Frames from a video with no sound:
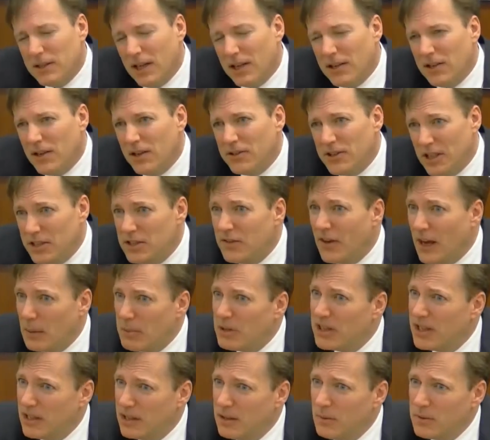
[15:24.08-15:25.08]
a, sense of
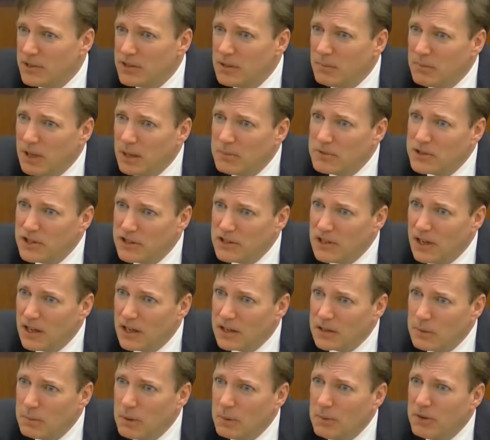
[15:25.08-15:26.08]
apathy that we sometimes
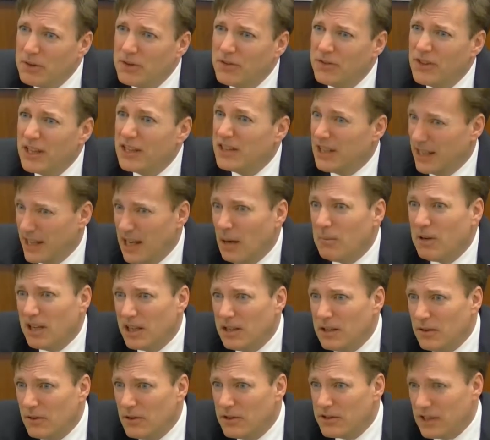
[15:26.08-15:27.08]
detect that people think they can't make
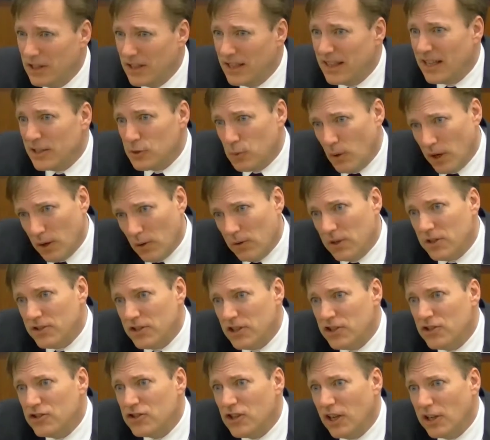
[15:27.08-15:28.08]
a difference. I think that's why
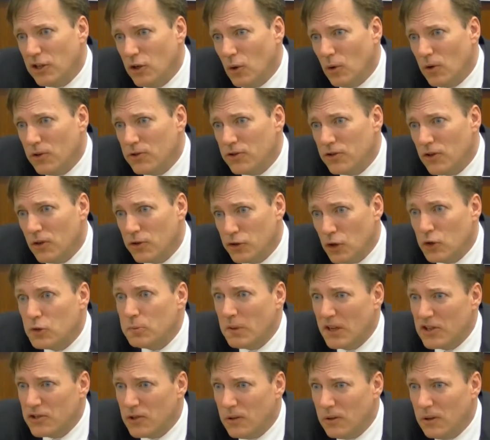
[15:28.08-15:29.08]
organizations like yours are so
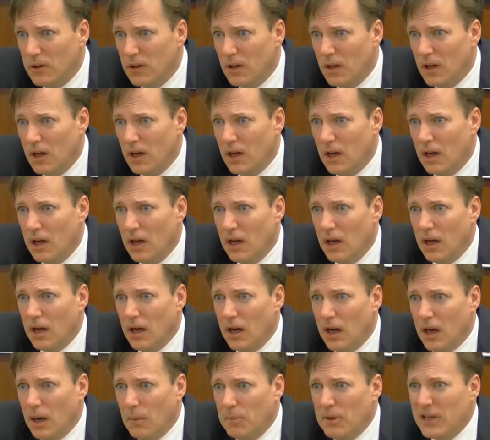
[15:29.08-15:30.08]
special,
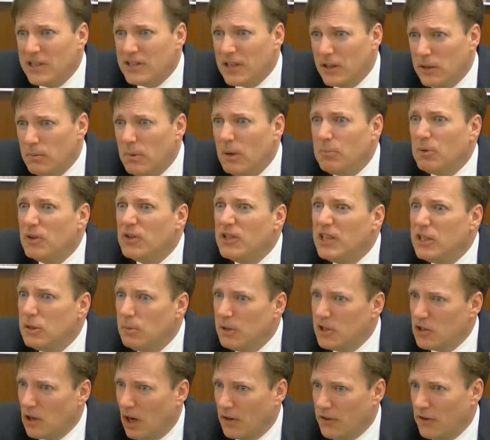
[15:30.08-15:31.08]
uh, because I think people need to
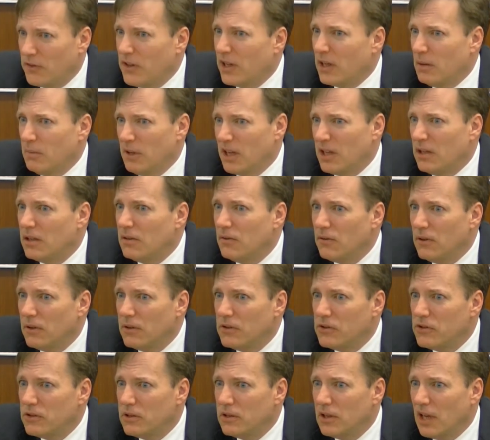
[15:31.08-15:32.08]
be taught that they can make a
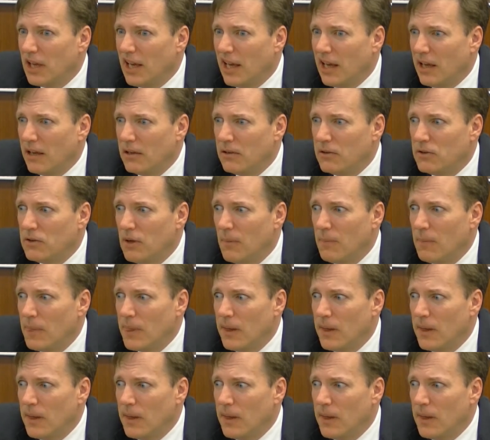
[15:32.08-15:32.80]
difference. And